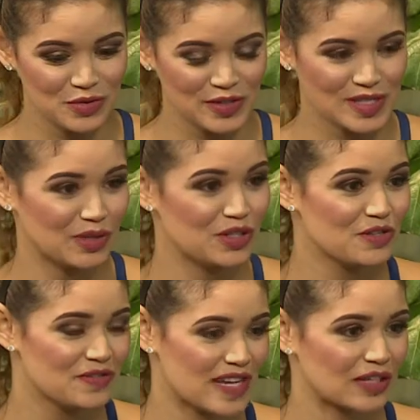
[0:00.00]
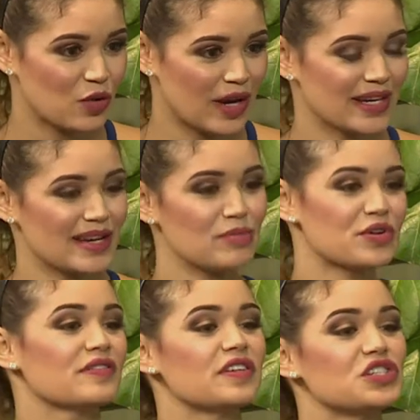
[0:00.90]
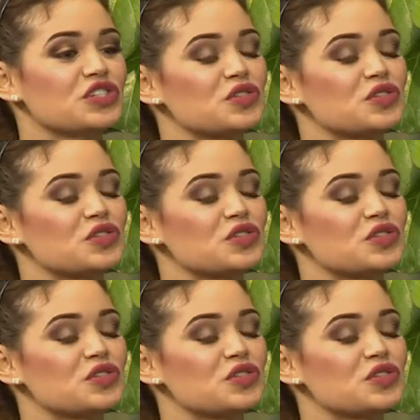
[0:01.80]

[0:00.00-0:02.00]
you, because I mean, you've done quite a number of these